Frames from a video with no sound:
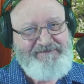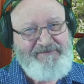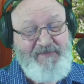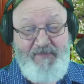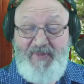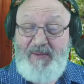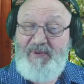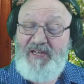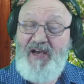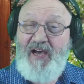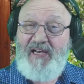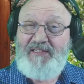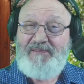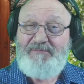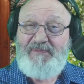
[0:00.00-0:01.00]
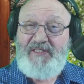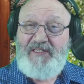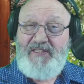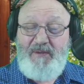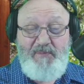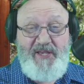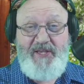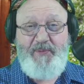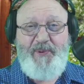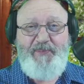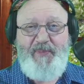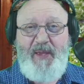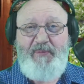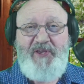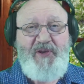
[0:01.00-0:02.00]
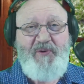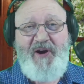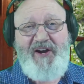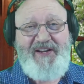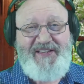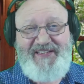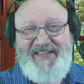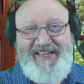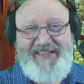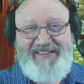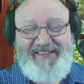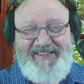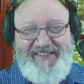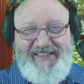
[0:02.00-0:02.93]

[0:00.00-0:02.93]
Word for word: Maybe not. Maybe you, maybe you are content.